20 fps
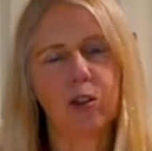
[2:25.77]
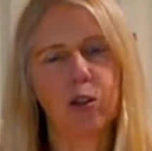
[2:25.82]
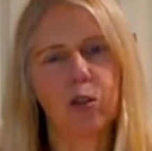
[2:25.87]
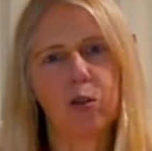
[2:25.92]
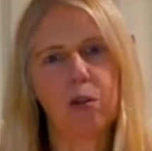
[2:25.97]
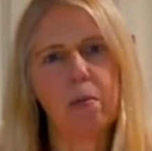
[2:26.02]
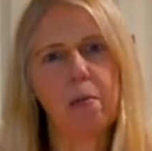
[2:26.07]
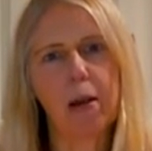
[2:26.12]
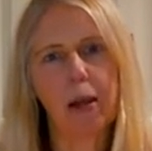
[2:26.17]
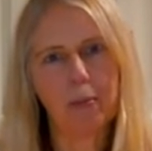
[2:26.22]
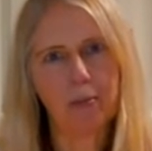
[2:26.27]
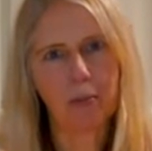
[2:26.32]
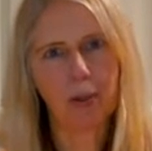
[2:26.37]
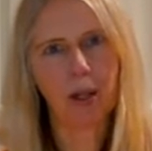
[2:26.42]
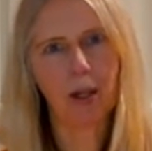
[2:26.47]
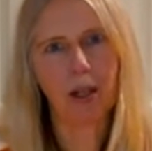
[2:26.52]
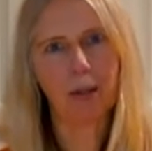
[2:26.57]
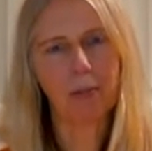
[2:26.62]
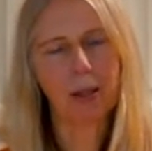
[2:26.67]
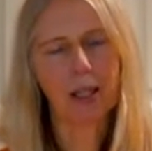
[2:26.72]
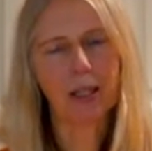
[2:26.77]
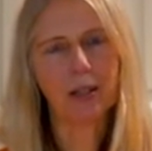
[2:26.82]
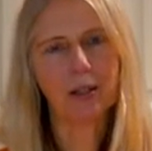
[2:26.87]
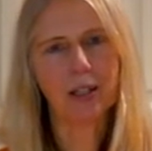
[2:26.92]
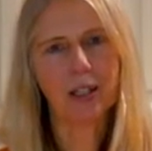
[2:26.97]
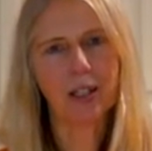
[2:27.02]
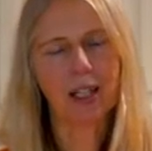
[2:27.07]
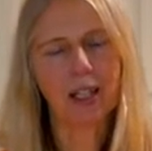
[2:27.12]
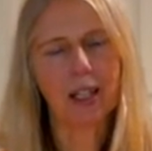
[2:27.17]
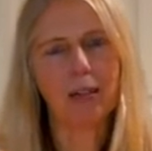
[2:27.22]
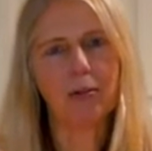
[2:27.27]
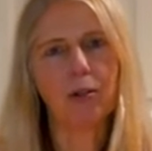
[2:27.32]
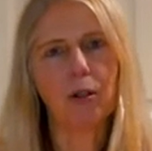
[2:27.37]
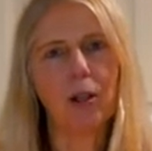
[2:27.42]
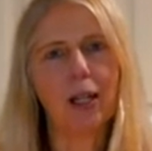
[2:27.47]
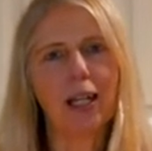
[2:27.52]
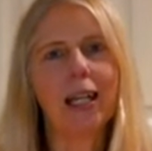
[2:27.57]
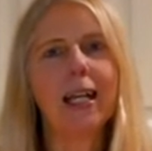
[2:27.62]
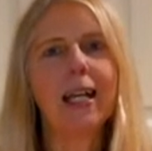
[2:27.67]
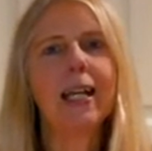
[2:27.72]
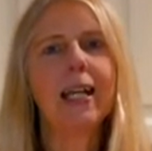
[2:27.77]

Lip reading: to remember about olive oil.